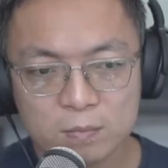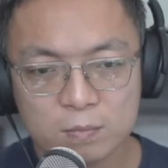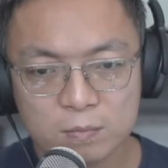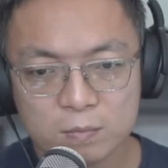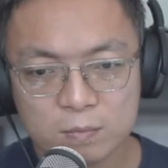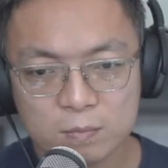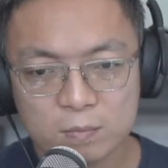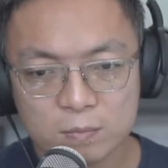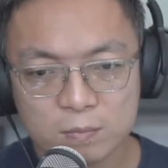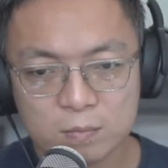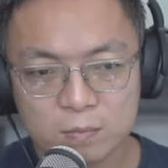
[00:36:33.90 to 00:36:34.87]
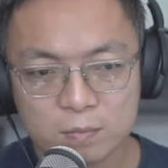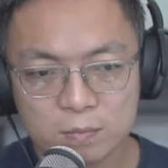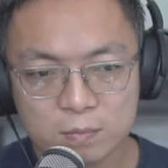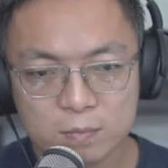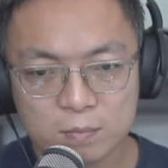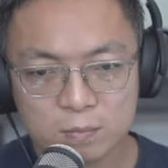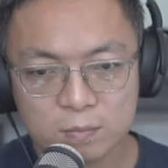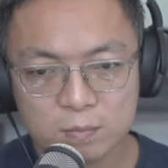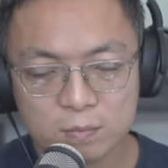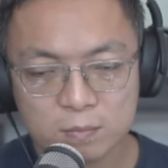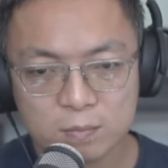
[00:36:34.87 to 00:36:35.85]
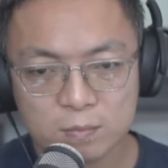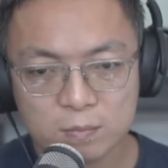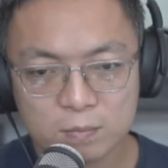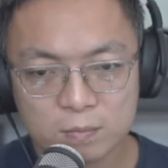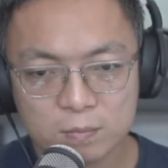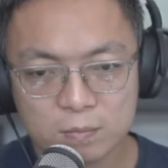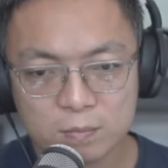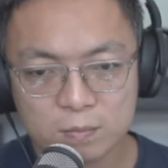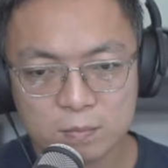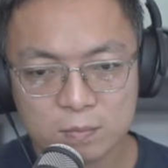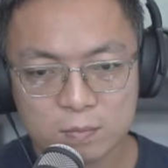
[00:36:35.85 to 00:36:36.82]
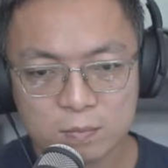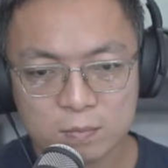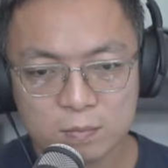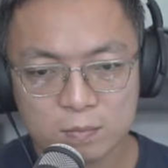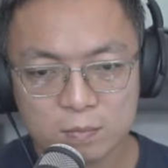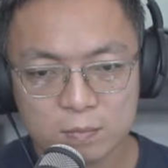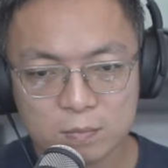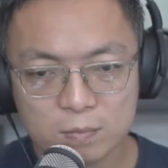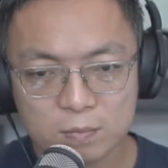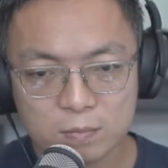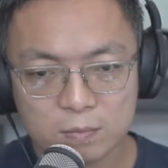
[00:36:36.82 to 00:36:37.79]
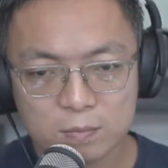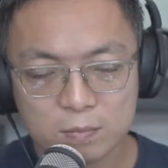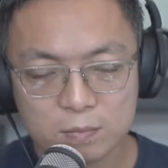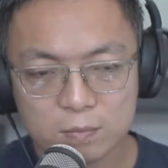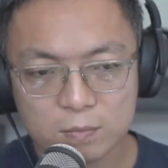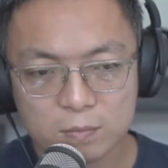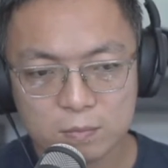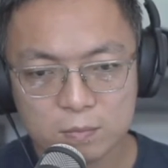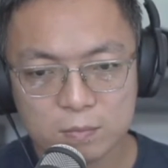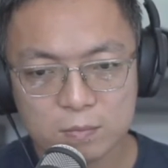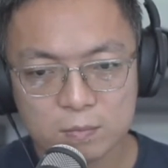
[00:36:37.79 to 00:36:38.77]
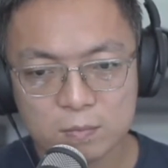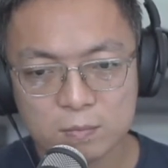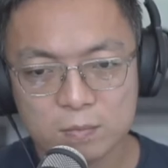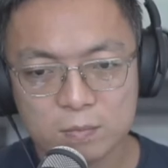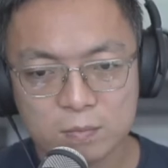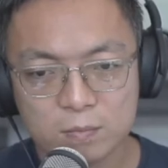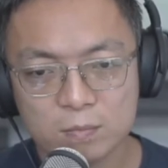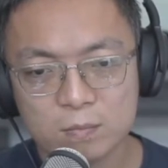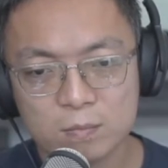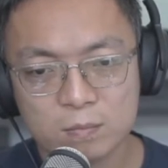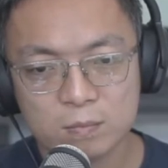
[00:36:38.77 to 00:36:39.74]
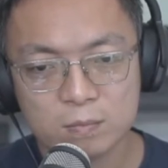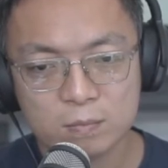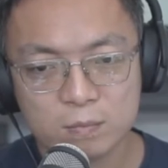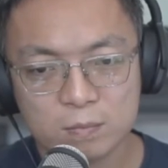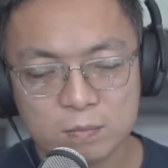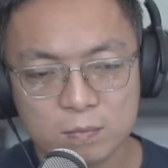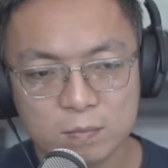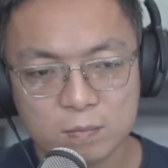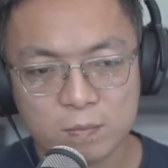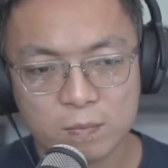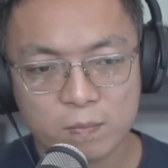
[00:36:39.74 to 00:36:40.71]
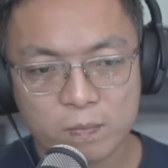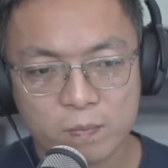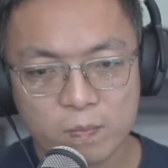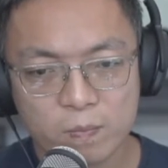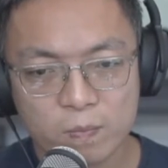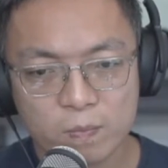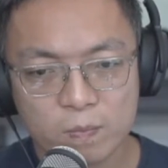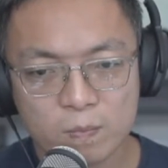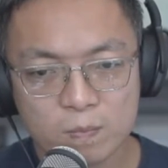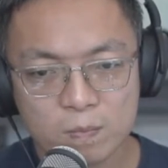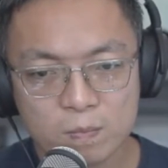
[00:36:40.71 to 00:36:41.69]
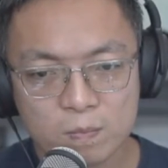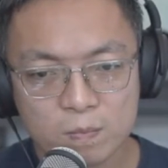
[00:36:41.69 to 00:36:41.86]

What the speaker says: No words are spoken by the person on screen.